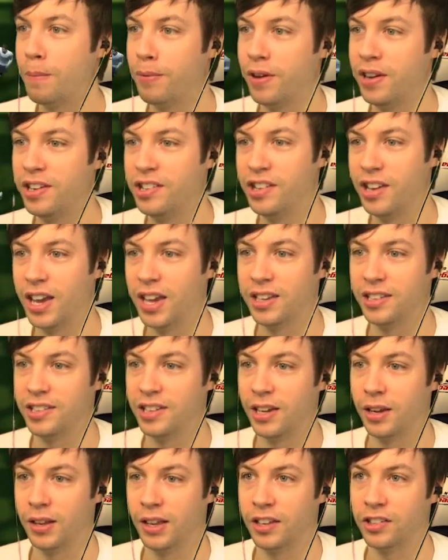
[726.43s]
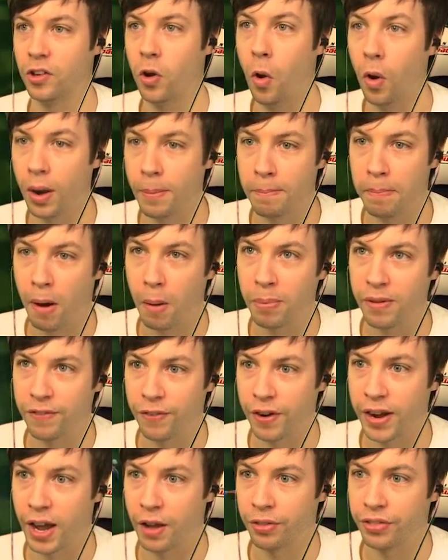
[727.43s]
Appreciate it. Let's call him Bobby
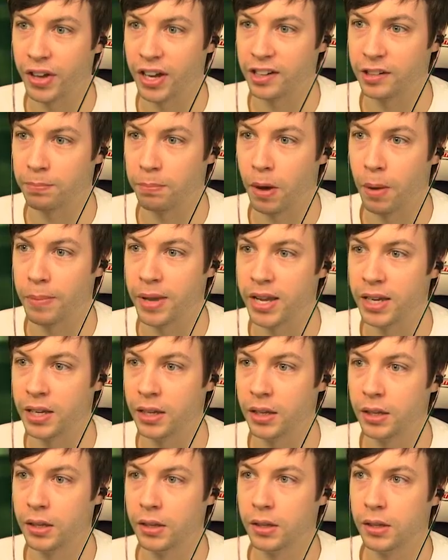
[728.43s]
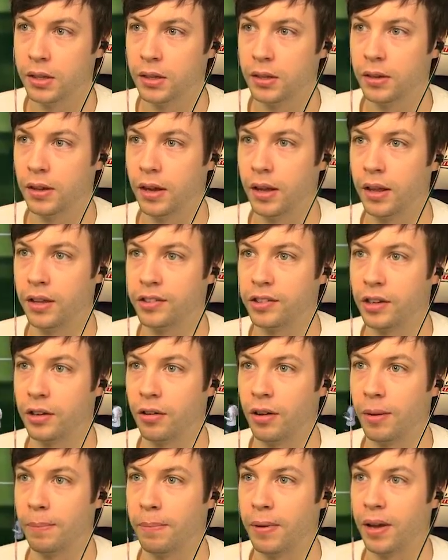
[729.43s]
for now. Thanks, Bobby. All right, that's a
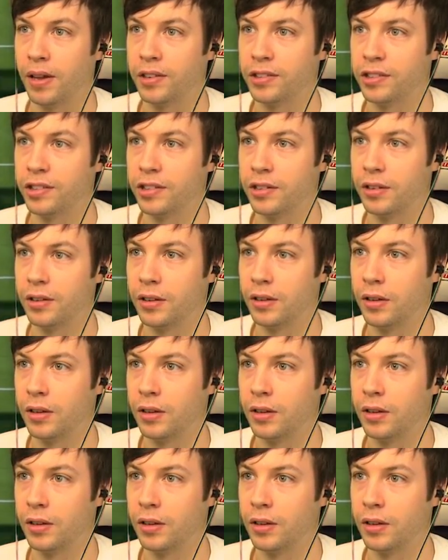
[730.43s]
great pass.